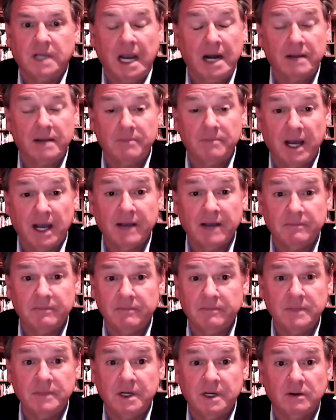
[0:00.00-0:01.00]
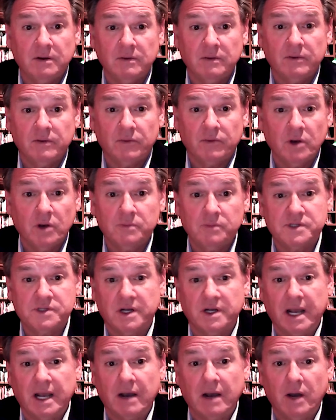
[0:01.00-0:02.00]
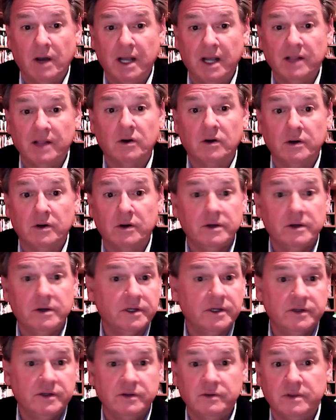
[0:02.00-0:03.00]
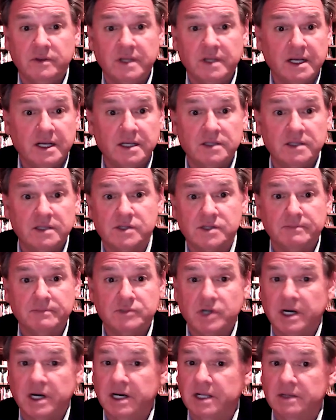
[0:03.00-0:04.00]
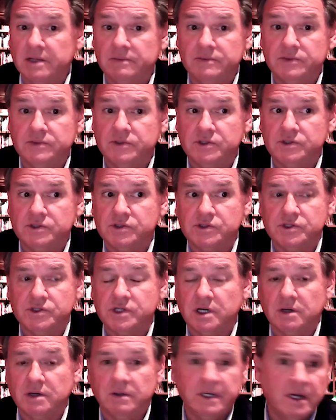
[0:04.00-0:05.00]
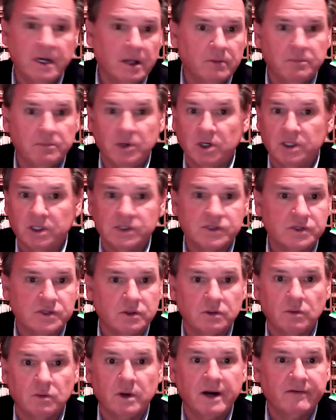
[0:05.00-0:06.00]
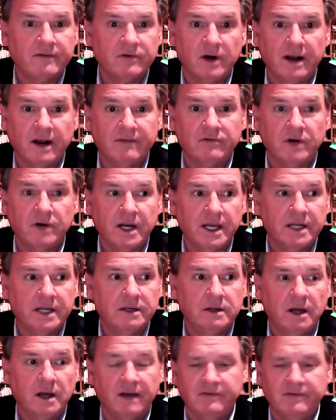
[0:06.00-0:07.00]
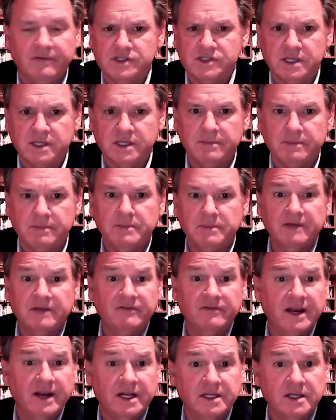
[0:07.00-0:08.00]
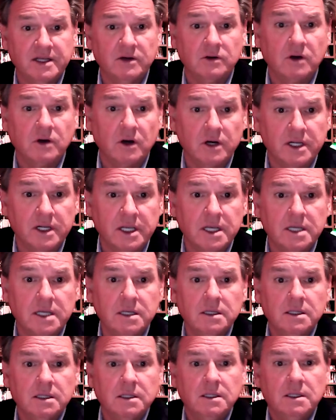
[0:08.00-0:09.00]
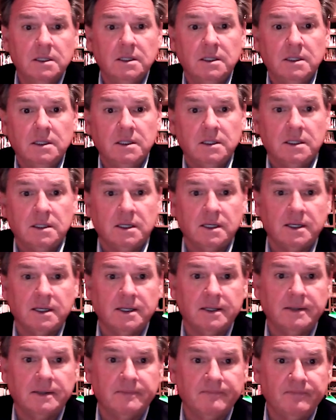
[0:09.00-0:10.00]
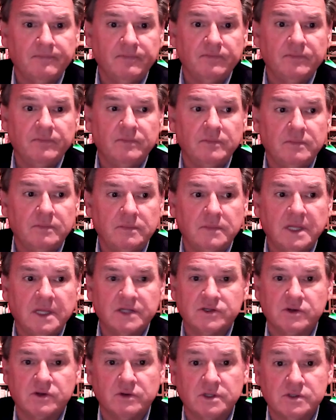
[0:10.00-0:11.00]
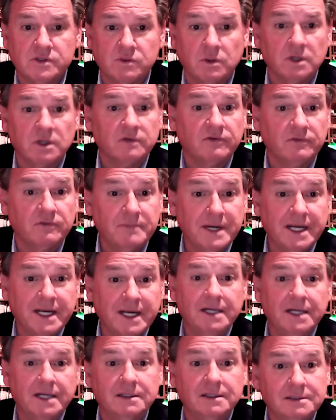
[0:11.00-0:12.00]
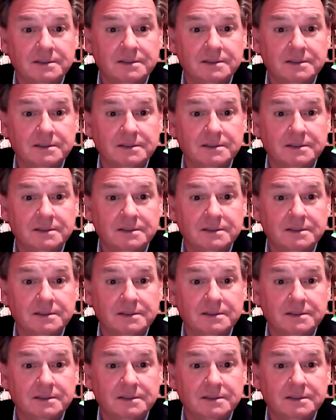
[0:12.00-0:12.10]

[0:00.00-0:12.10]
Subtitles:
kind of my the ropes on how I learned to do things. I'm trying to just share books or whatever I've read. Obviously, I'm a big fan of Dale Carnegie. Um, that's always worked for me.